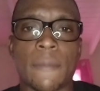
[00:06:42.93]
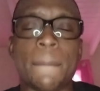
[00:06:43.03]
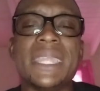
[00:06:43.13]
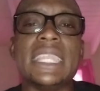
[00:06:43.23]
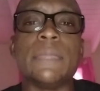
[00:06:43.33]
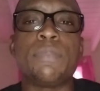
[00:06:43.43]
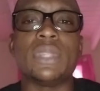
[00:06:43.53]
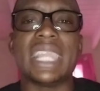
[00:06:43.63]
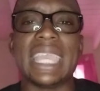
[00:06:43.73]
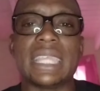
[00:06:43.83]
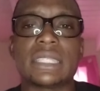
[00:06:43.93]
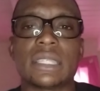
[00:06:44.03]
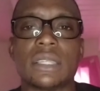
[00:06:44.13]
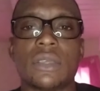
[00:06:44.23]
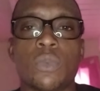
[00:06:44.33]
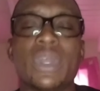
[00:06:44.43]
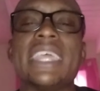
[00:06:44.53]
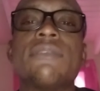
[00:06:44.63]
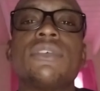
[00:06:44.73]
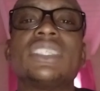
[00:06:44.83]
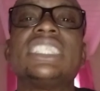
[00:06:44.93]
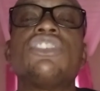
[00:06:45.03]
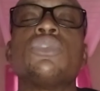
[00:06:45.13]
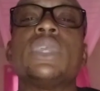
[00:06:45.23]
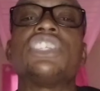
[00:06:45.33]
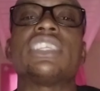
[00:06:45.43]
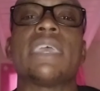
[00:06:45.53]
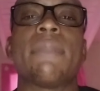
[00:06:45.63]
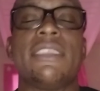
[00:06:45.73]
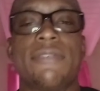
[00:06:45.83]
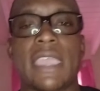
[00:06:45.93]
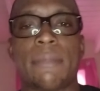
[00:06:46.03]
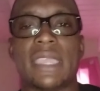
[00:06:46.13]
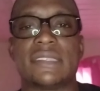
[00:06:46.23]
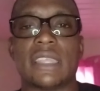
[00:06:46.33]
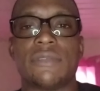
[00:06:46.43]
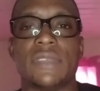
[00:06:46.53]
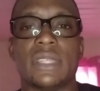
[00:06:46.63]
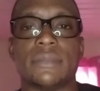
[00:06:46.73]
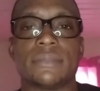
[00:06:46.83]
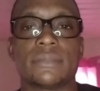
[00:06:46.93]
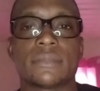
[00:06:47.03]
manipulate whatever situation I may find myself in.